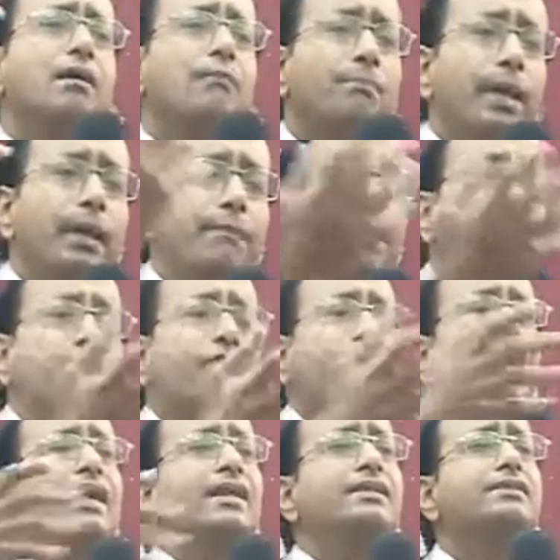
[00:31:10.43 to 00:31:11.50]
people
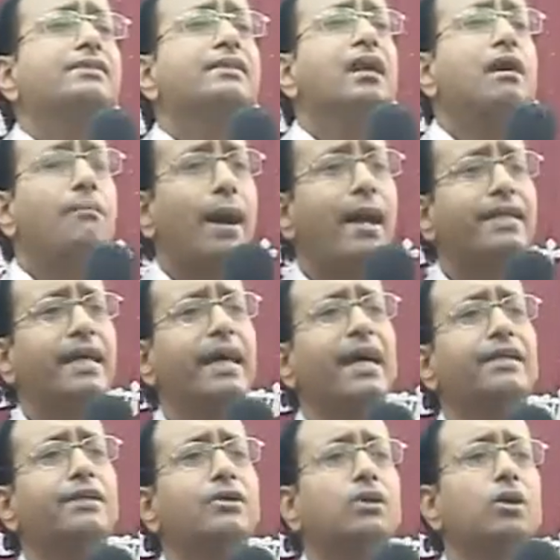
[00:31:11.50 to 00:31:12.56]
friends might
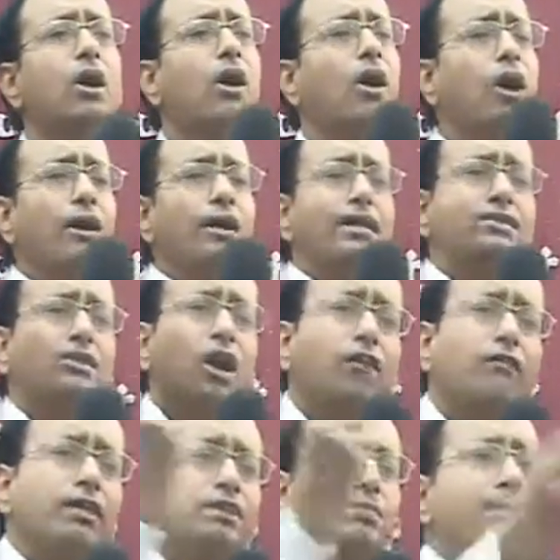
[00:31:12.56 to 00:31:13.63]
hate you. Oh, he's
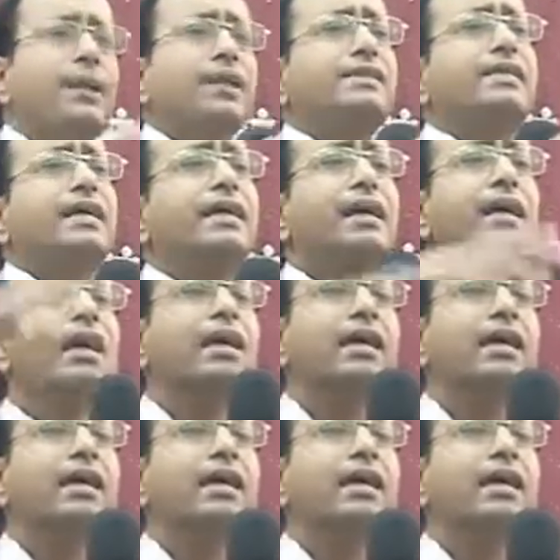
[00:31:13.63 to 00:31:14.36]
always preaching.